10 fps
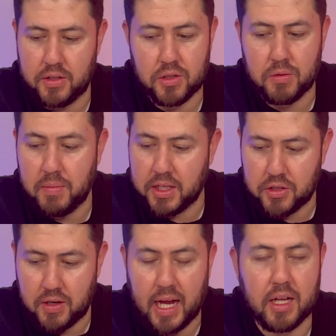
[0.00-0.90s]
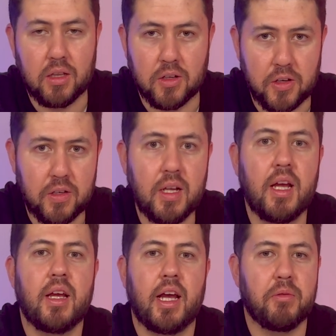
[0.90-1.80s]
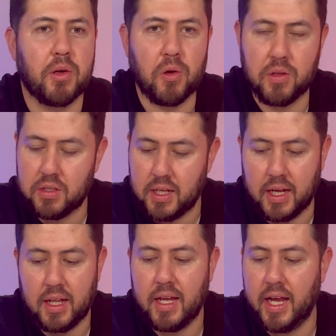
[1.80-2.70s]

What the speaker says: Just to make sure I can learn and record this like,